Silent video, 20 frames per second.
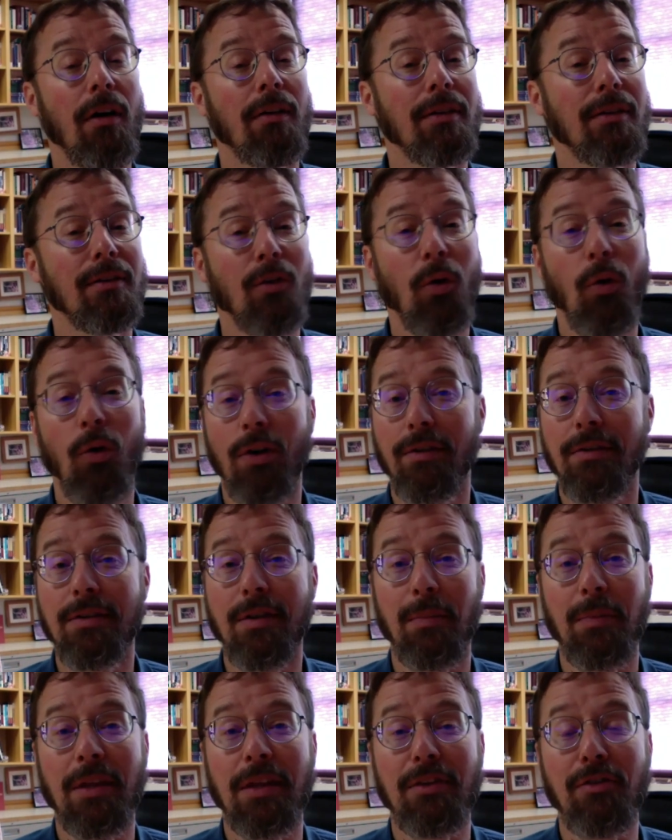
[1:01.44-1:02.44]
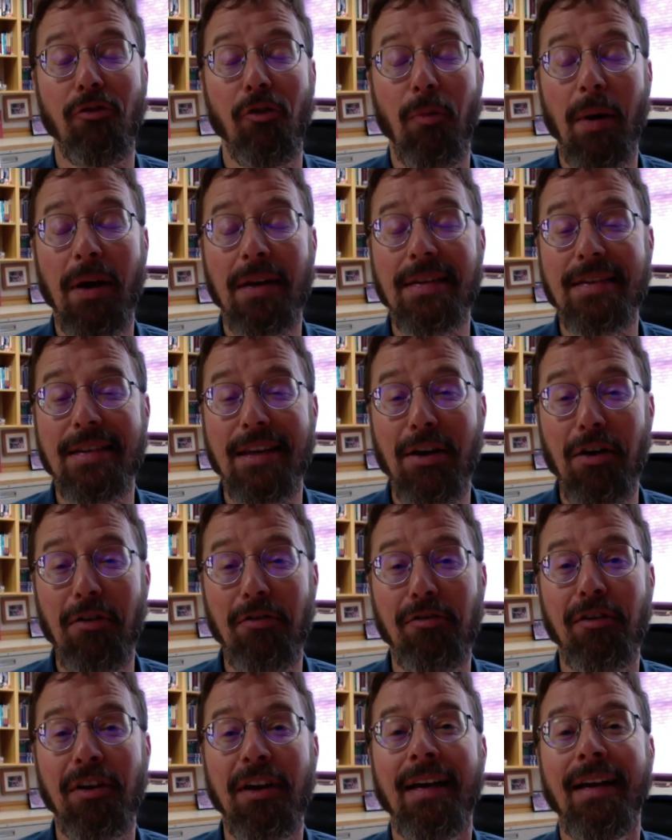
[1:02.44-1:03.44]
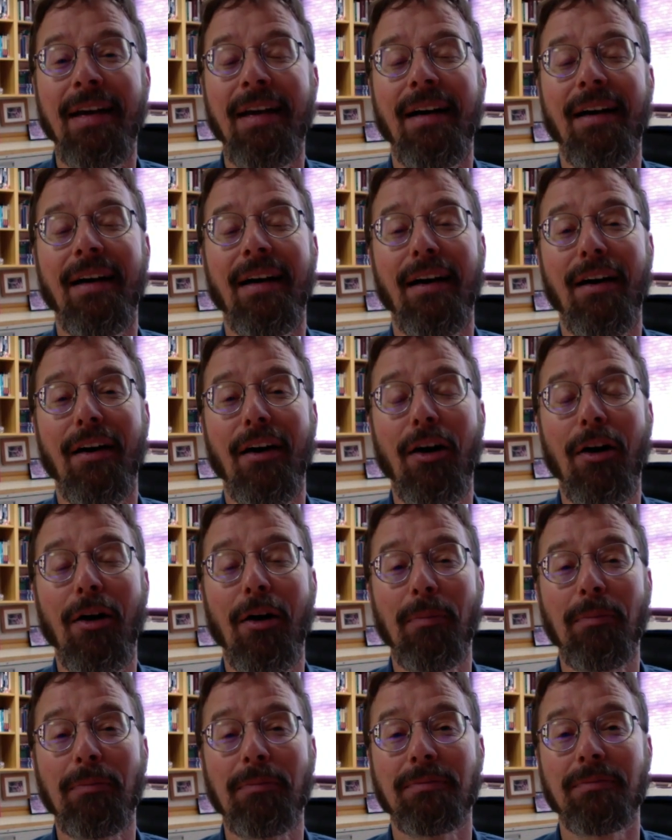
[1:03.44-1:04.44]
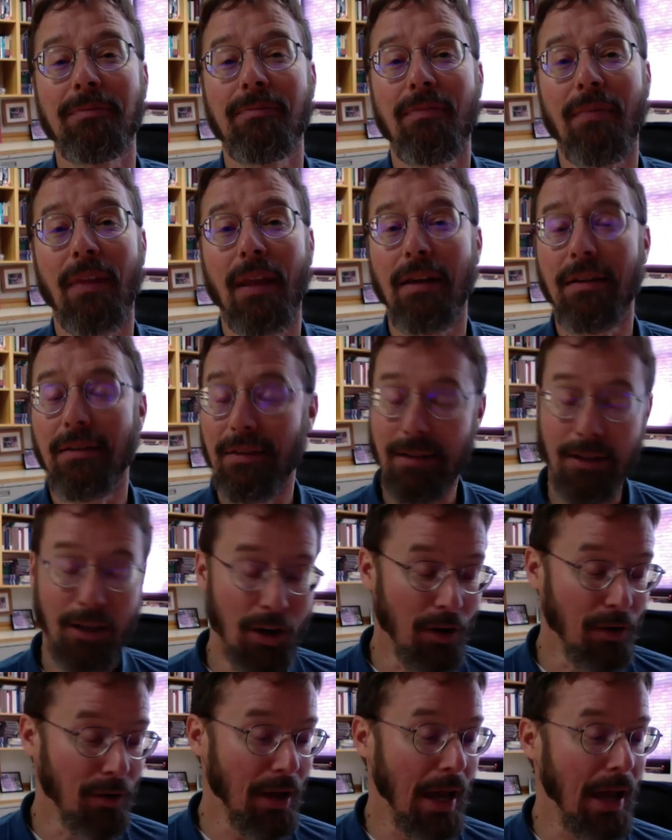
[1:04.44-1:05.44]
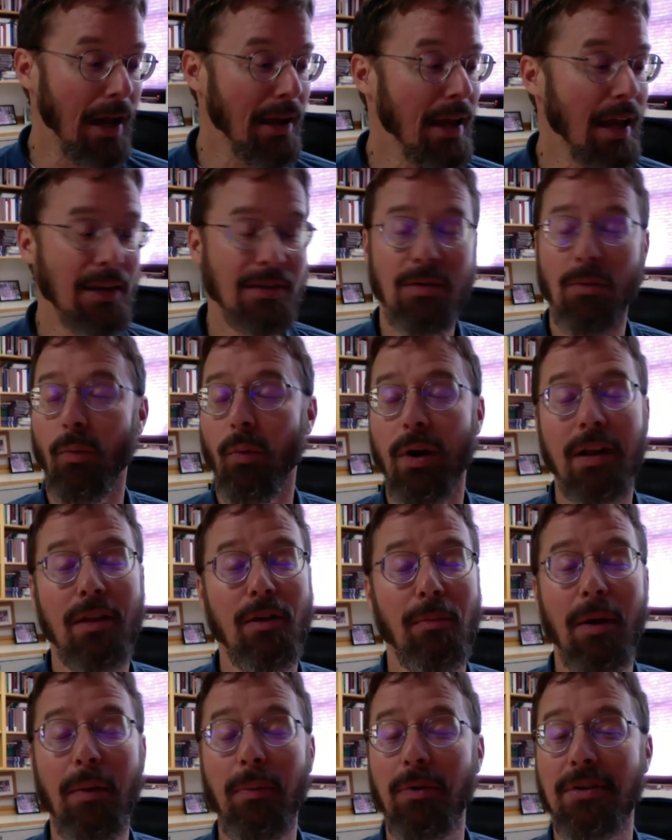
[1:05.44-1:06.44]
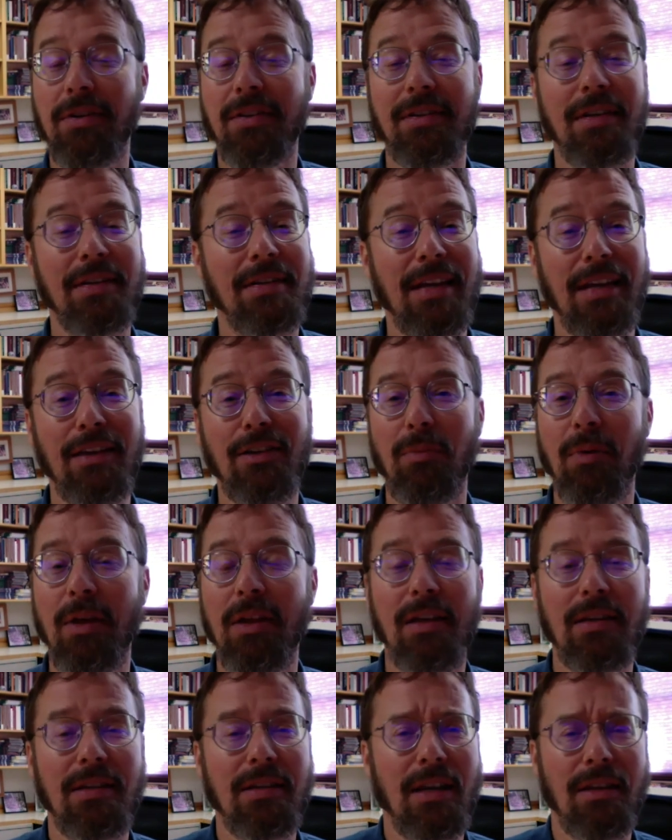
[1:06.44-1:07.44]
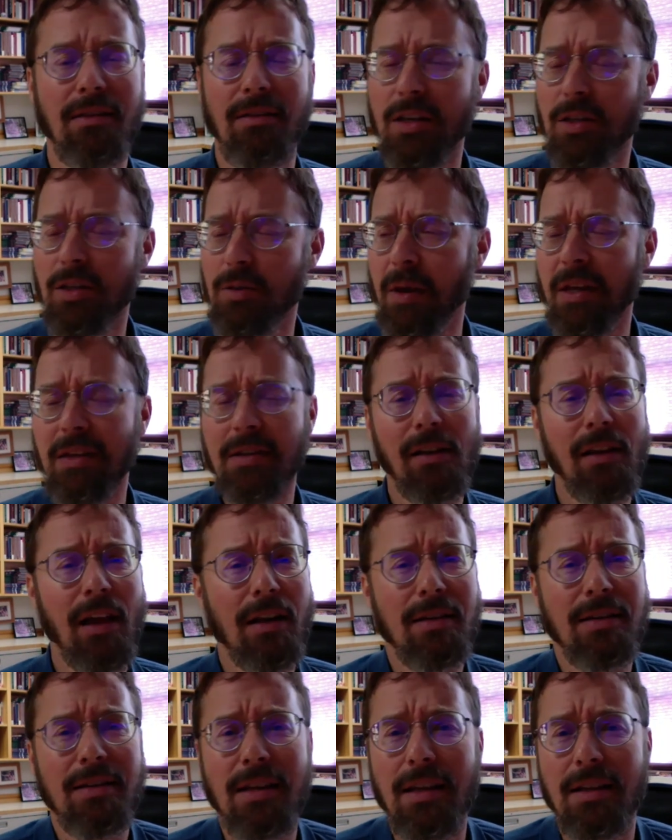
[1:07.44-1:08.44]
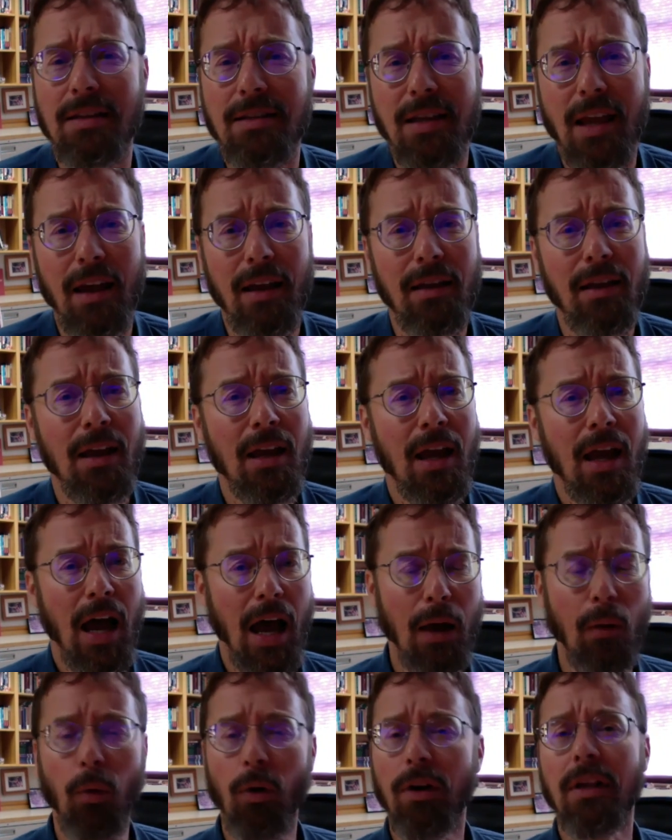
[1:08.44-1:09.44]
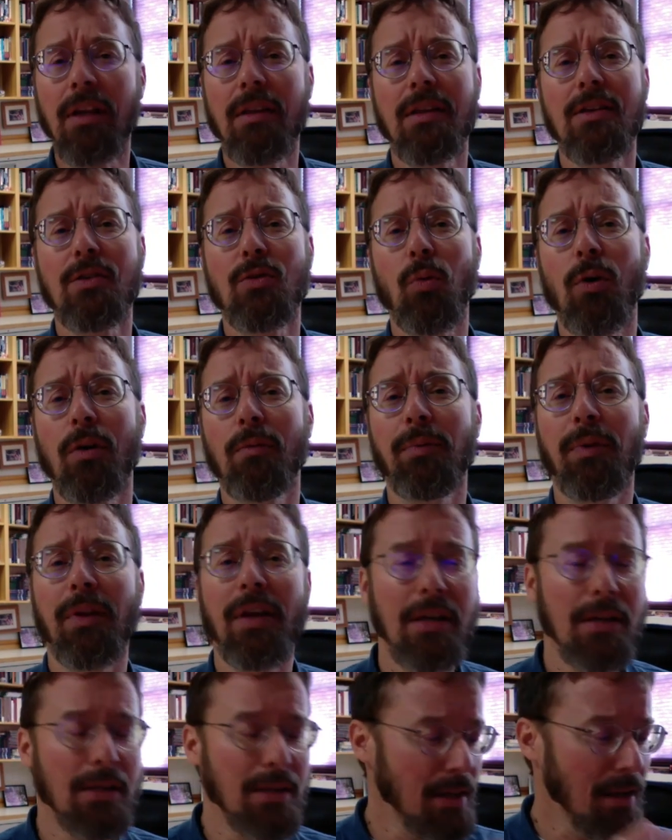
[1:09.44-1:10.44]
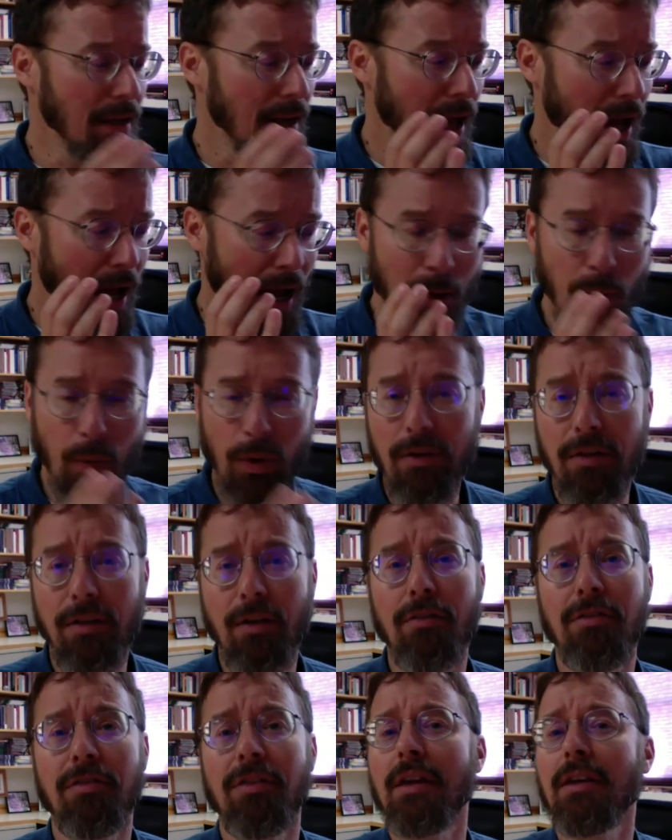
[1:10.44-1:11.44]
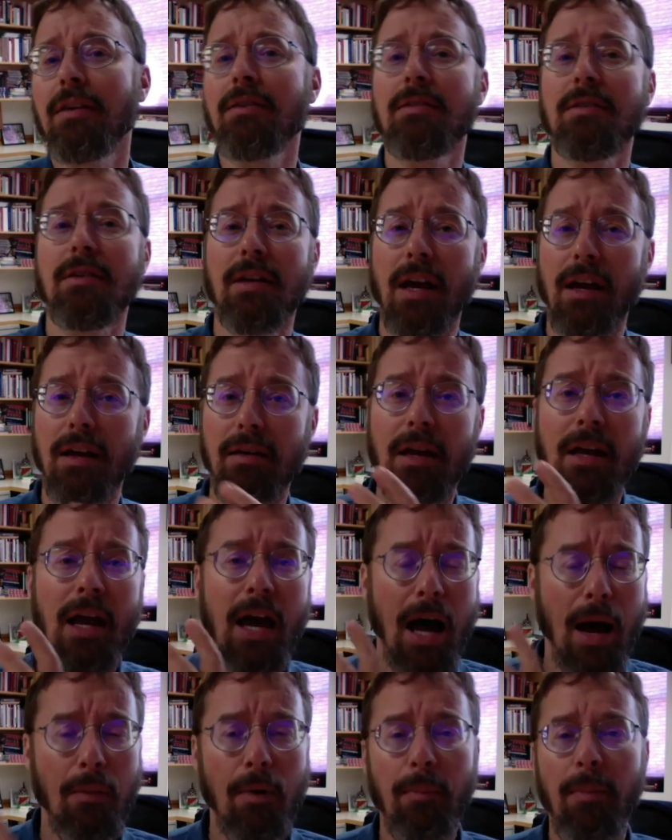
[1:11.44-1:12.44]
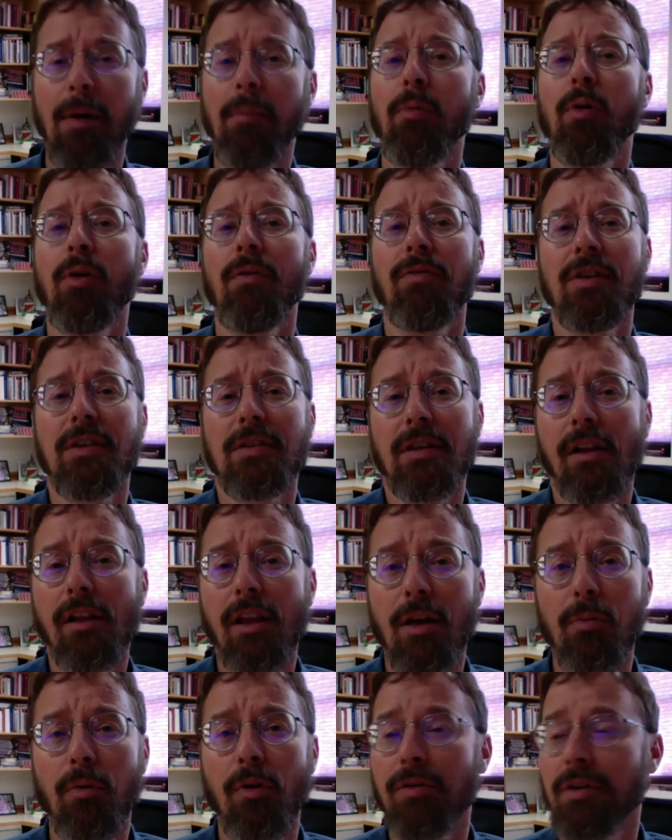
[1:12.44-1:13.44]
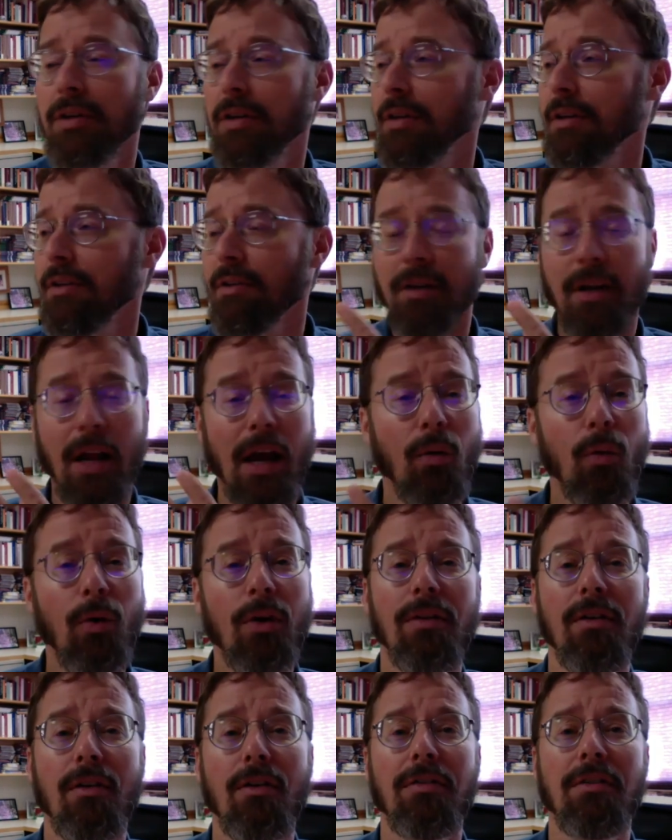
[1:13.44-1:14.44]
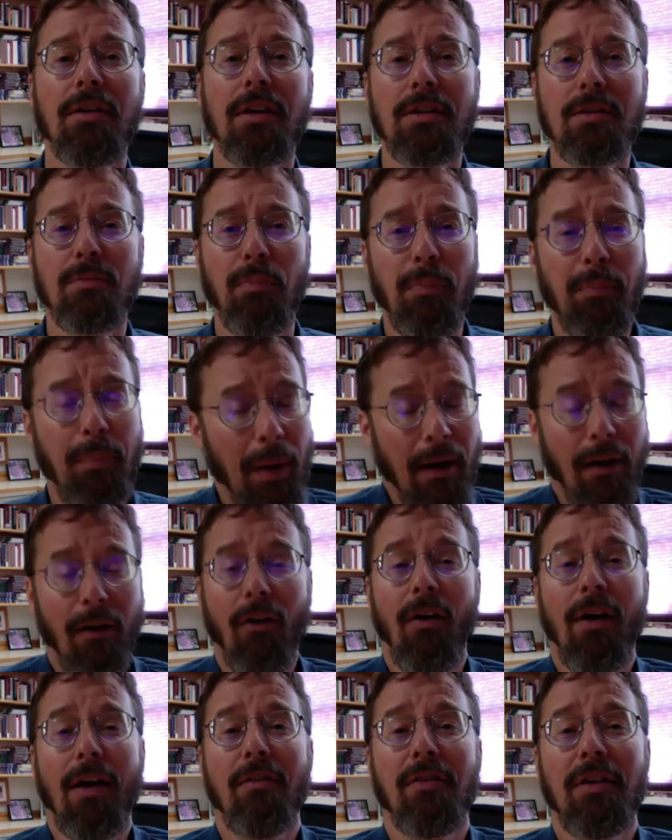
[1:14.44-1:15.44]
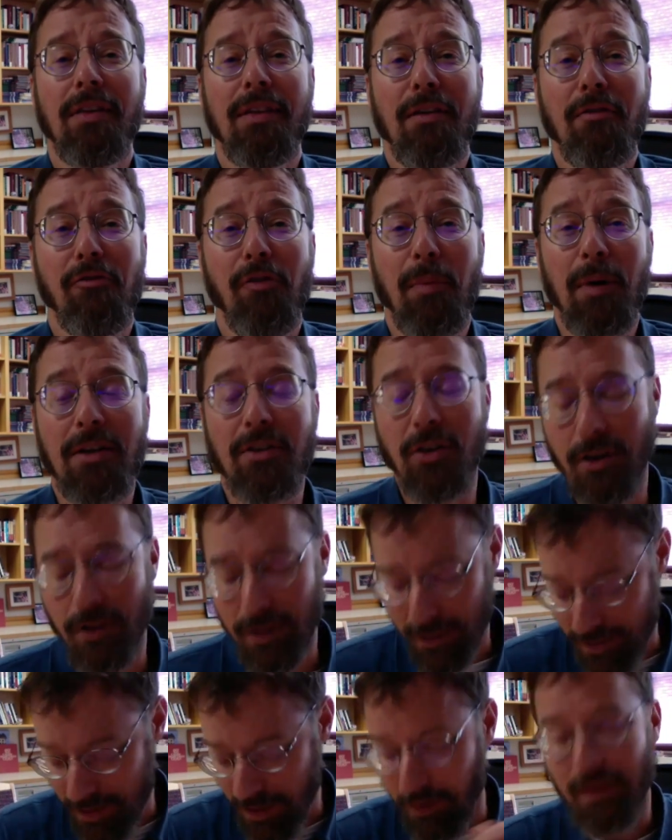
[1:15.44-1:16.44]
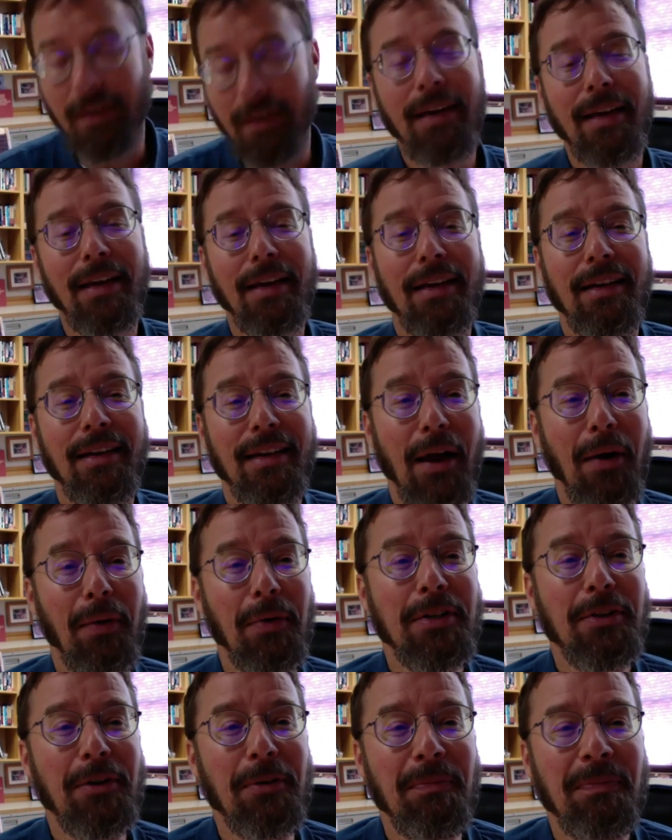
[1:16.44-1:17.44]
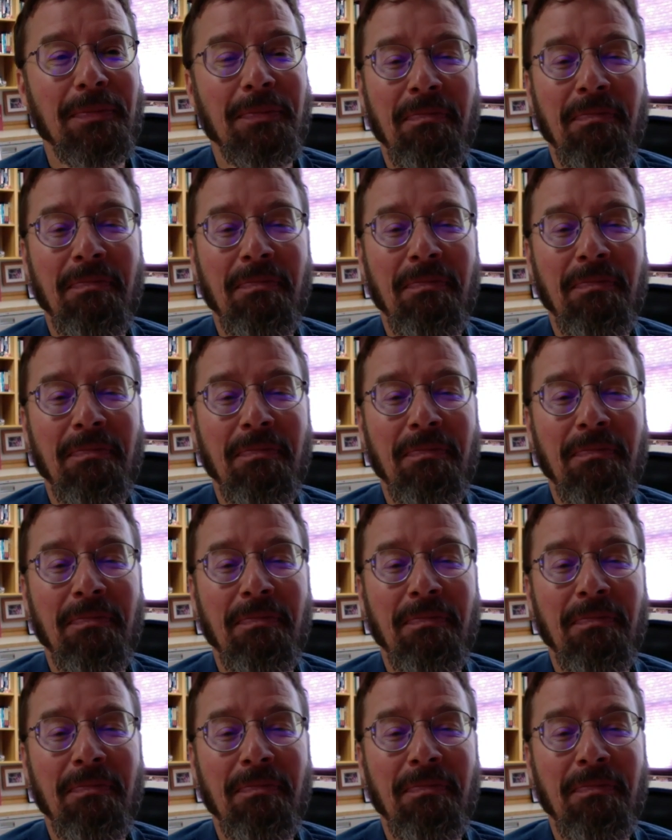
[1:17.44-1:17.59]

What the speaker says: on and ordered some things for myself. As one of the members said to me, they said, this makes a lot of sense. I work at this one place and I wear their things, and I'm a member of this club over here and I wear their things, but I don't have anything for my church. So now we do.